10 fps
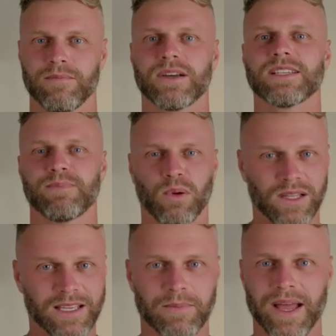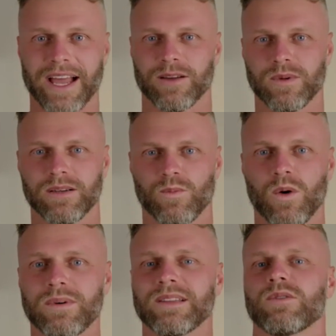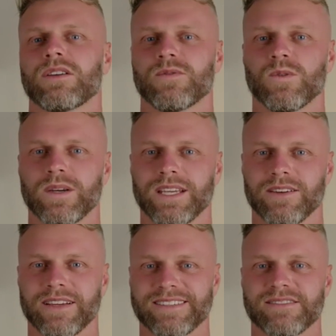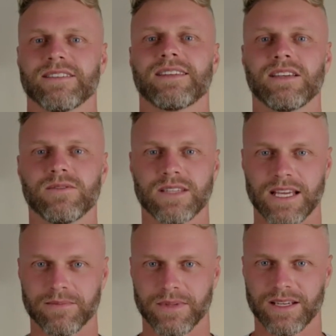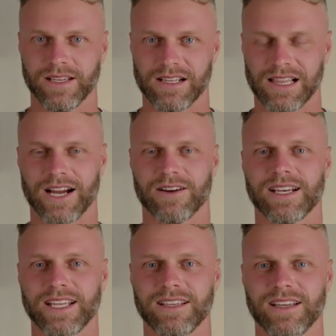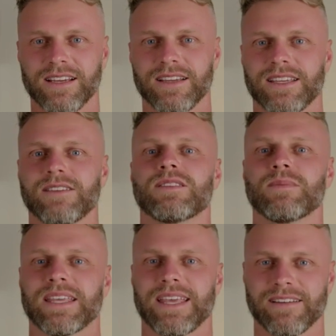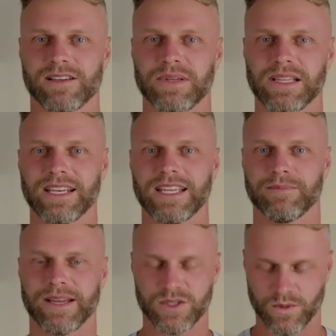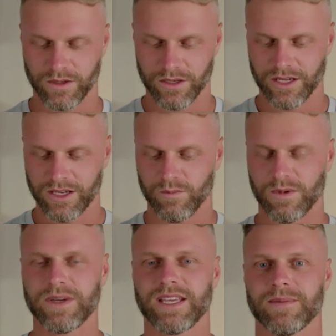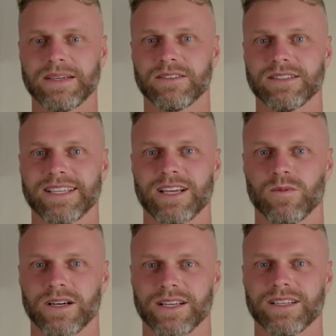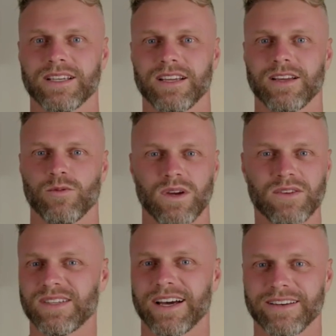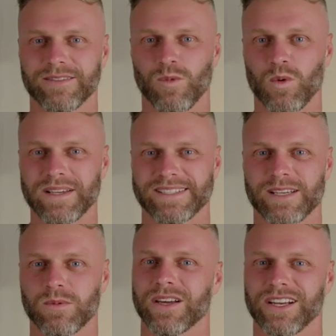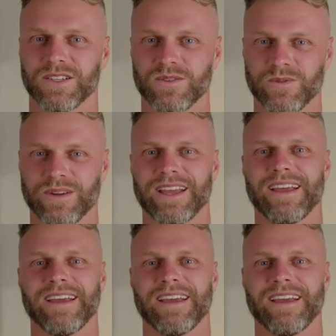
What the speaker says: Because pulling it back, what we're looking for here is to give them clarity, give them accountability, and make sure when we come in on day 1, we've done what we said we're going to do.